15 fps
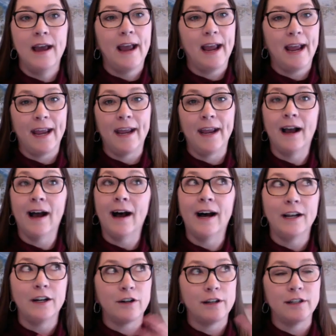a
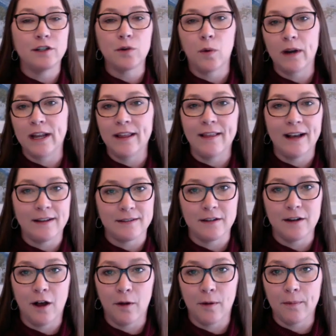
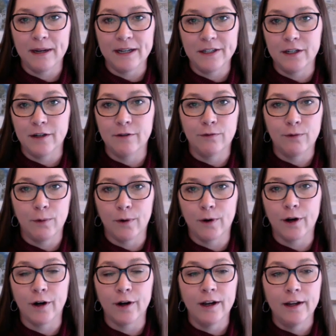$120,000 budget
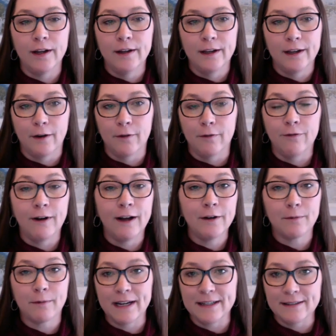for
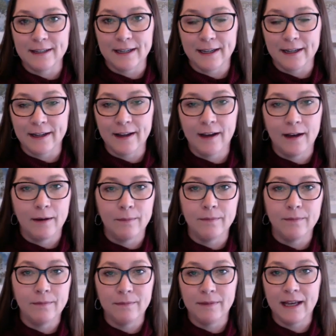fundraising income
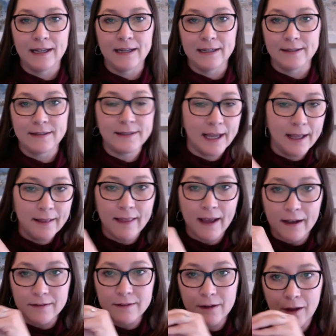that is
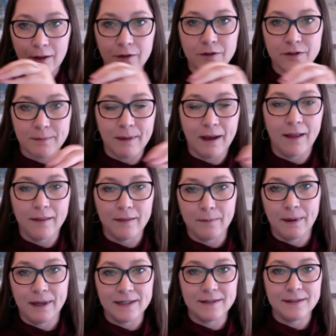$10,000 a month,
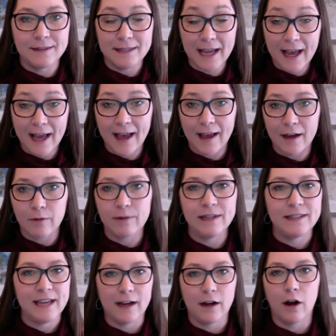but instead we
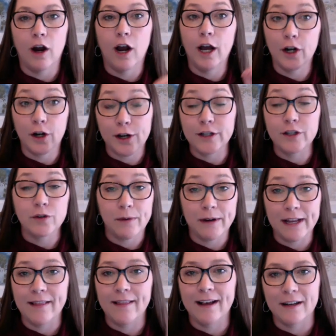take our
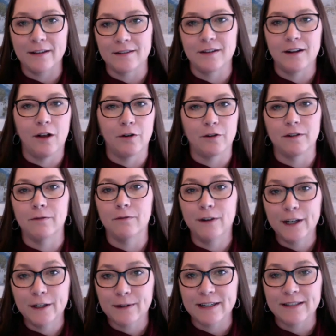$120,000 in
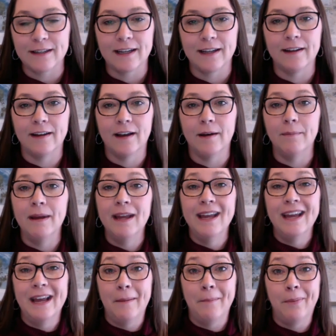fundraising income
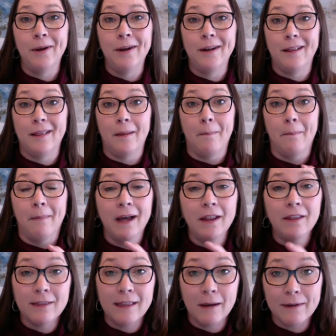and put it in the
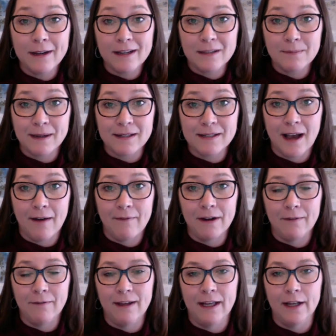month that we expect to have an
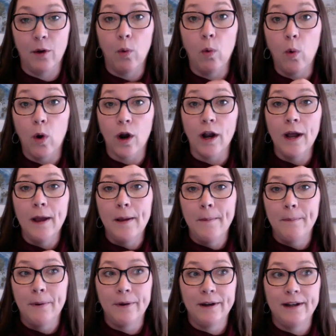event, or
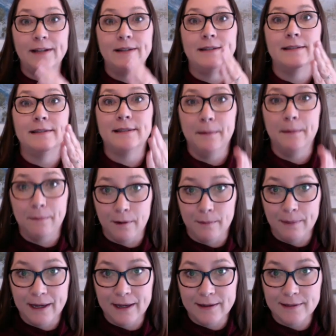put it in December
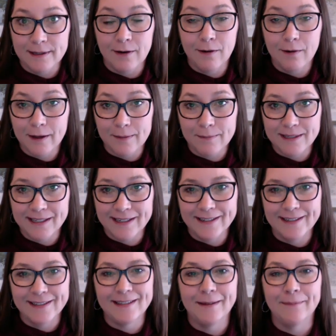because it all comes in
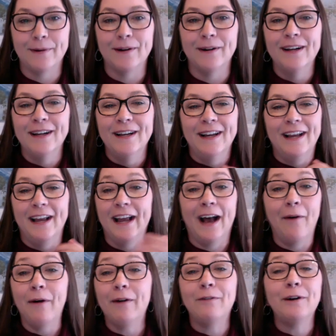December.
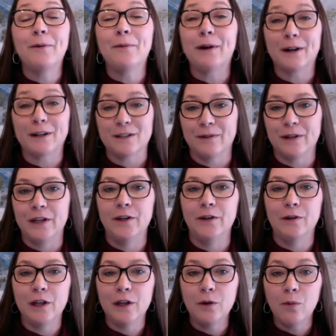However it works for you,
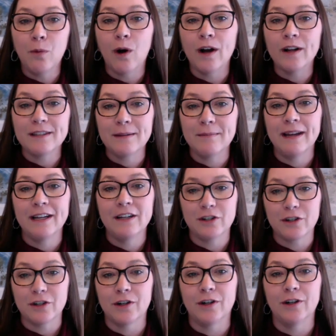you want to make
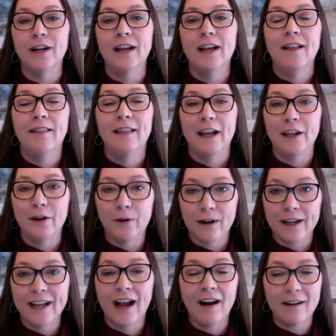sure that your
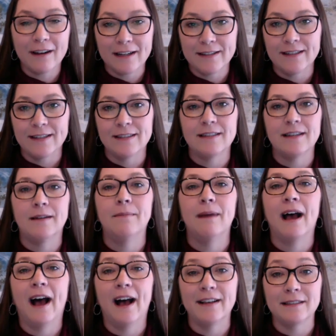accounting system
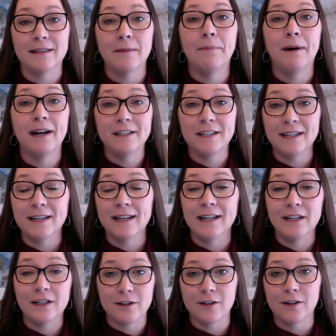has the budget
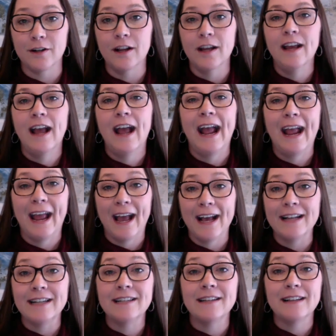entered
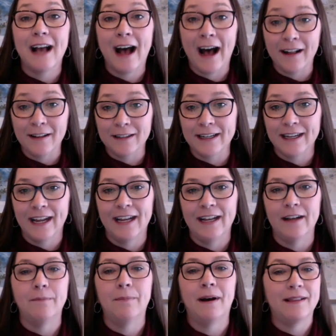and
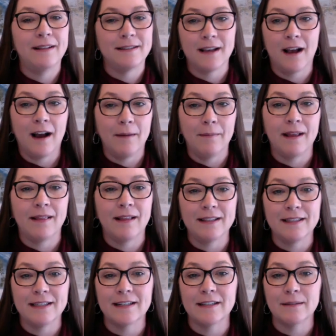allocated by the timing
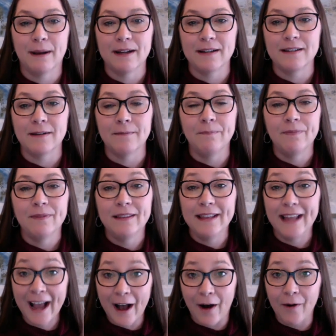that's expected.
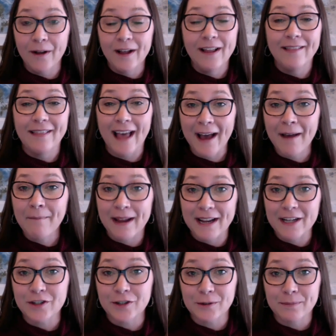Now, that
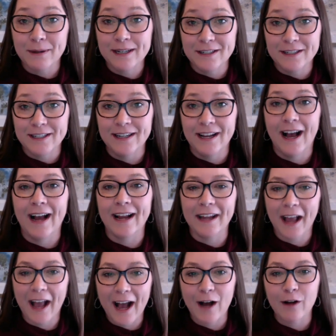makes your budget a
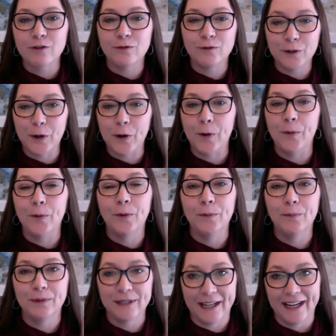cash flow
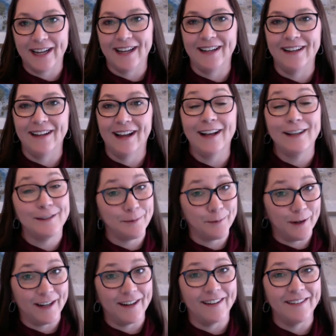plan as
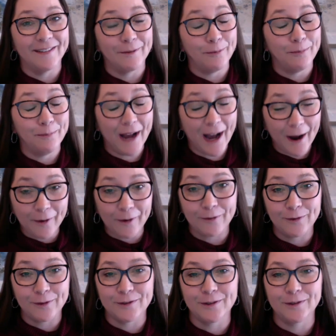well.
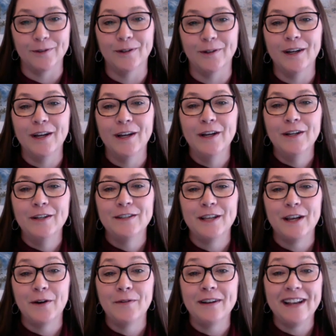Powerful tool.
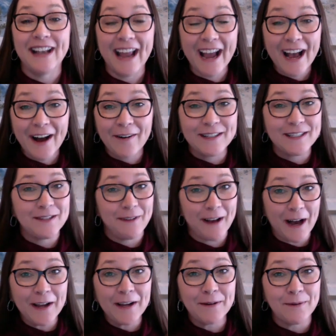So now it's
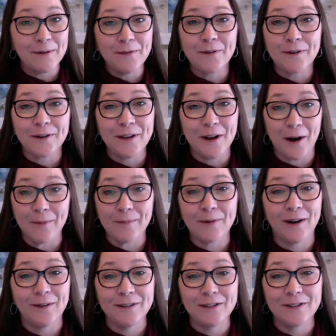valuable for
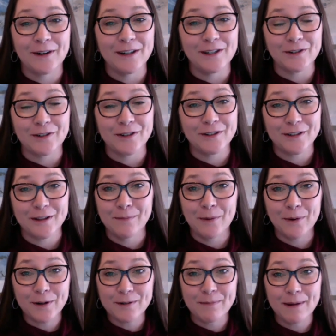nonprofit treasurers and
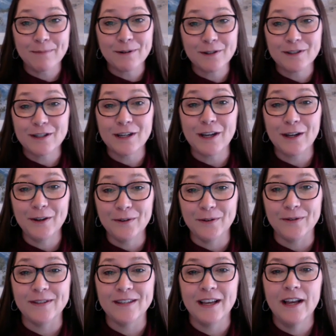board members to
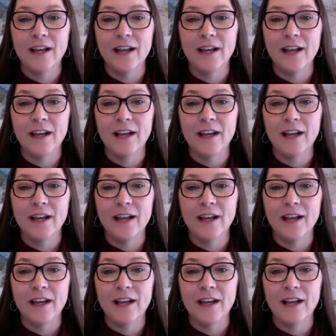use.